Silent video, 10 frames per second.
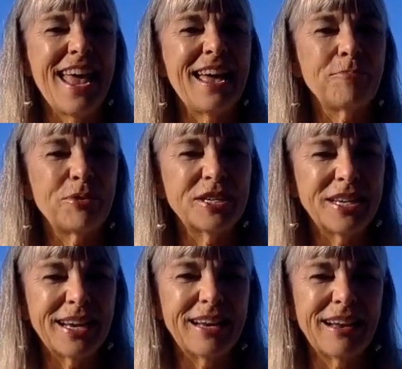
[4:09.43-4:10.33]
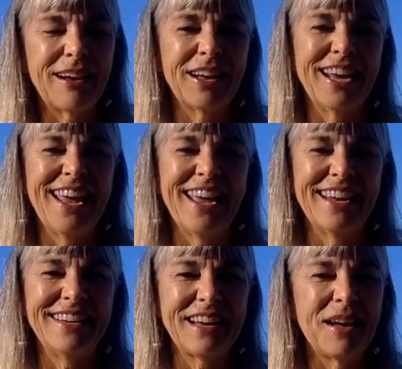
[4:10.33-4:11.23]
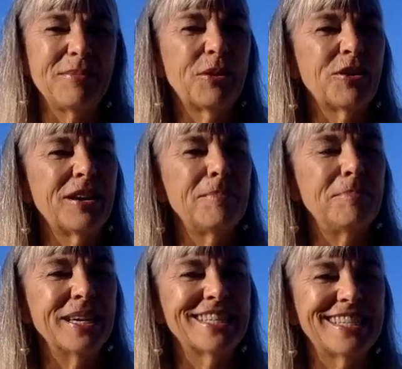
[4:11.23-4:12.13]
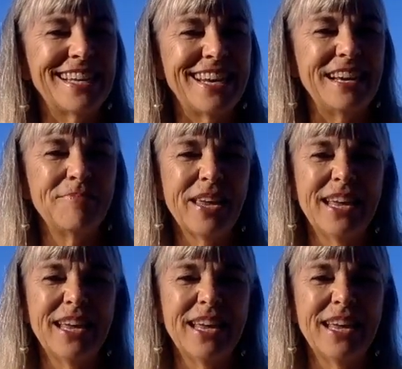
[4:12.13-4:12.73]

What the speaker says: And particularly anytime that we're in a big city,